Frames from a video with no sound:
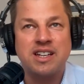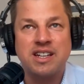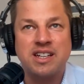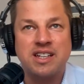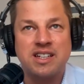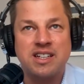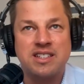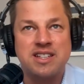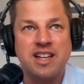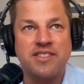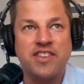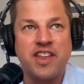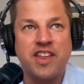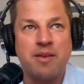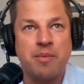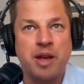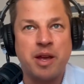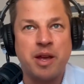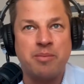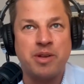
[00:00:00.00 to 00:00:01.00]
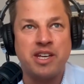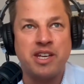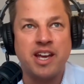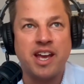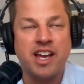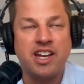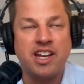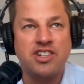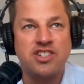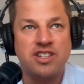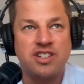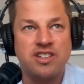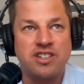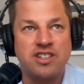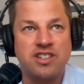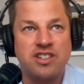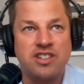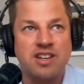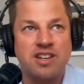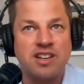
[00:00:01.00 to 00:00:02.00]
is that they may be
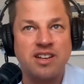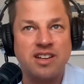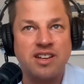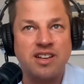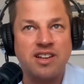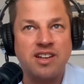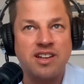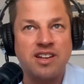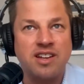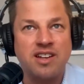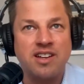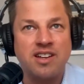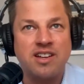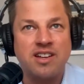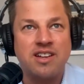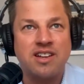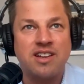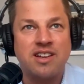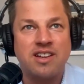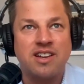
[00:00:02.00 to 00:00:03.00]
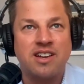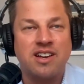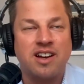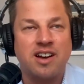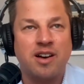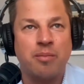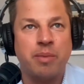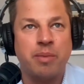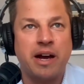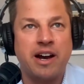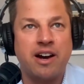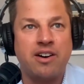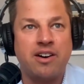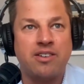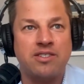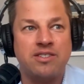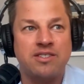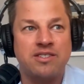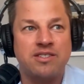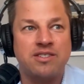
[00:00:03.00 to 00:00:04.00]
anxious
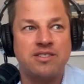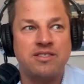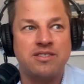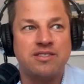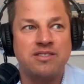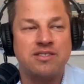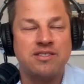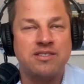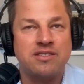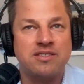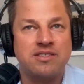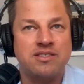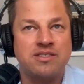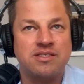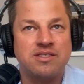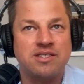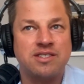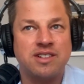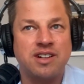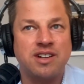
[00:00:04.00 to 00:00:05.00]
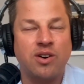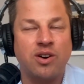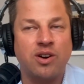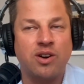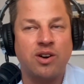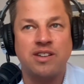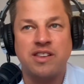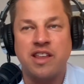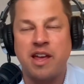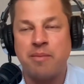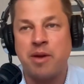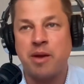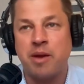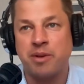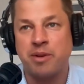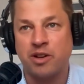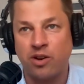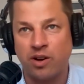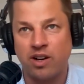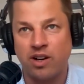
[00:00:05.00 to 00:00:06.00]
about, or they may be
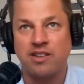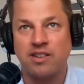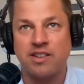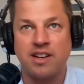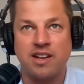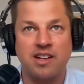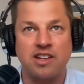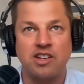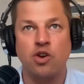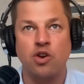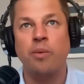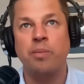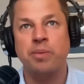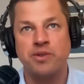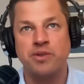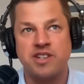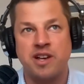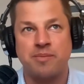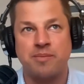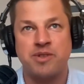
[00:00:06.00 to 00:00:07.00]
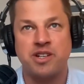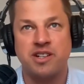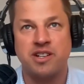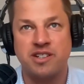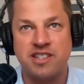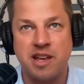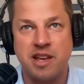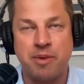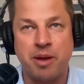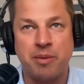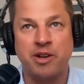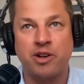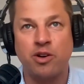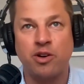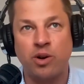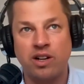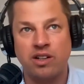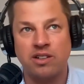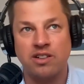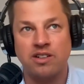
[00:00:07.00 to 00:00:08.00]
critical. Your perception is they may be
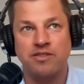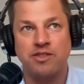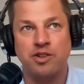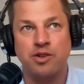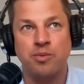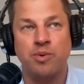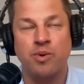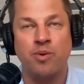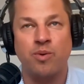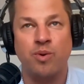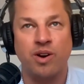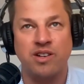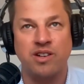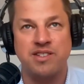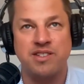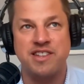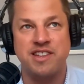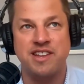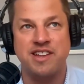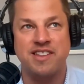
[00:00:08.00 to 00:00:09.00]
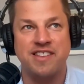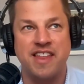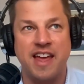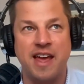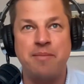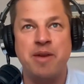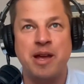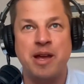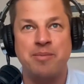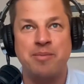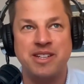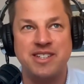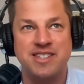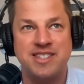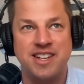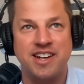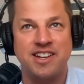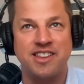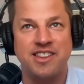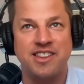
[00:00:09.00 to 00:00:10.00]
critical of you, whereas they may be sitting